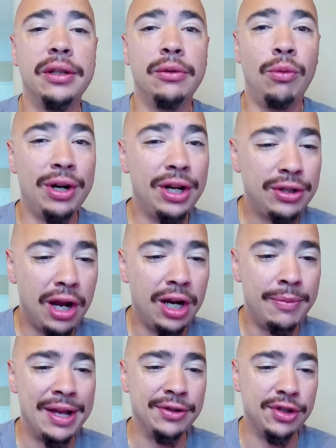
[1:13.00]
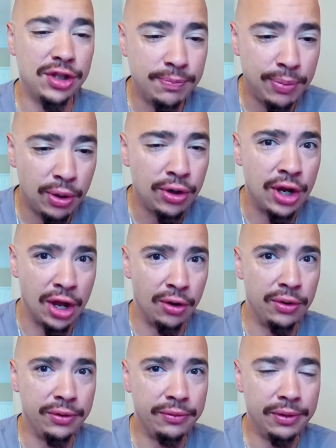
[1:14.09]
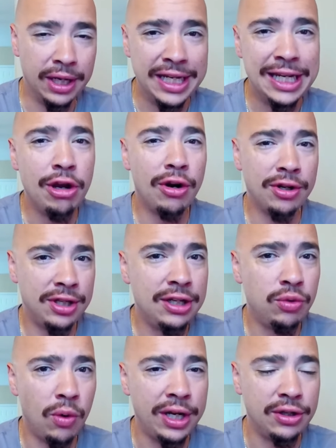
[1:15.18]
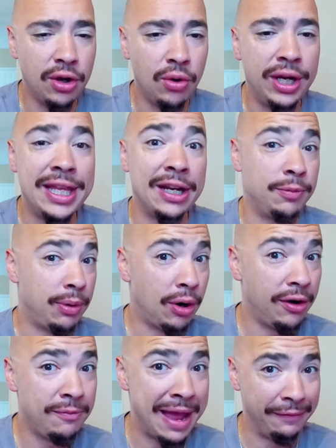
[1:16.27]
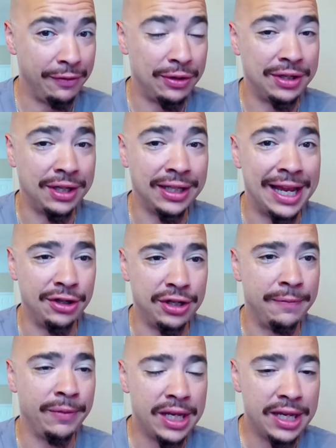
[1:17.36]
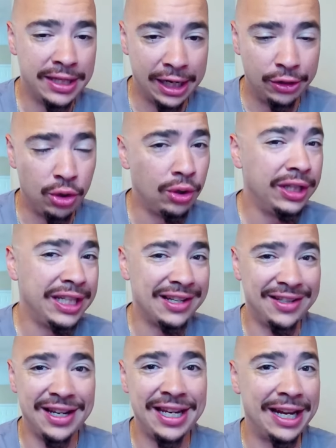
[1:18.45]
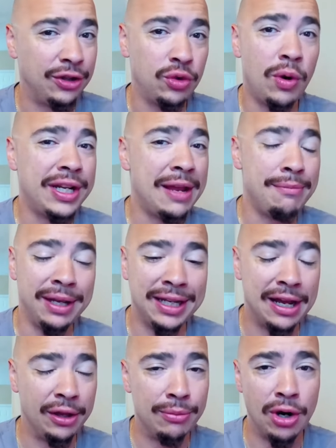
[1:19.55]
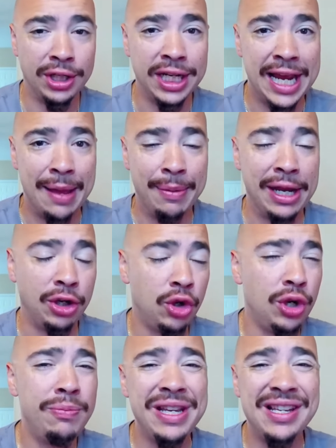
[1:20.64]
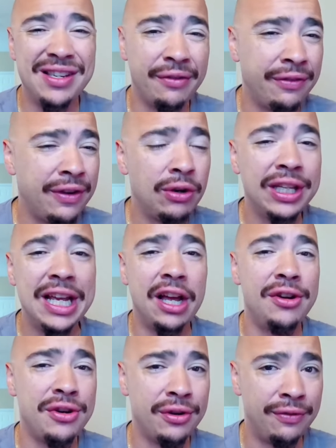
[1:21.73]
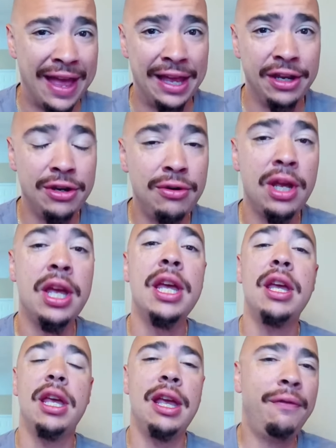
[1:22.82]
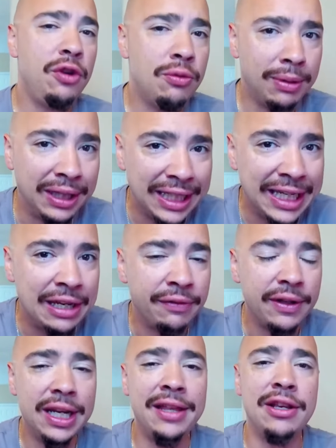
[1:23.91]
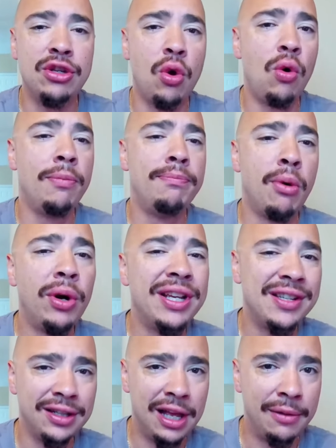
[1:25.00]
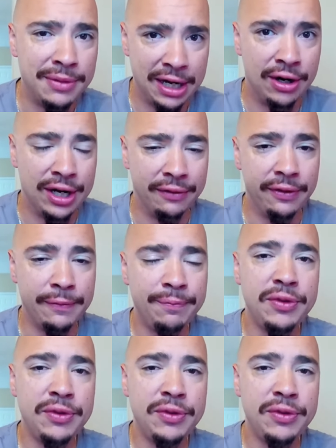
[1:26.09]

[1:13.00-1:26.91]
we're going to talk about Spurdo, an ERC-20 token that is part of Matt Furie’s collection that currently is sitting at a $28 million market cap and could be severely undervalued if you believe in this whole Boys Club narrative.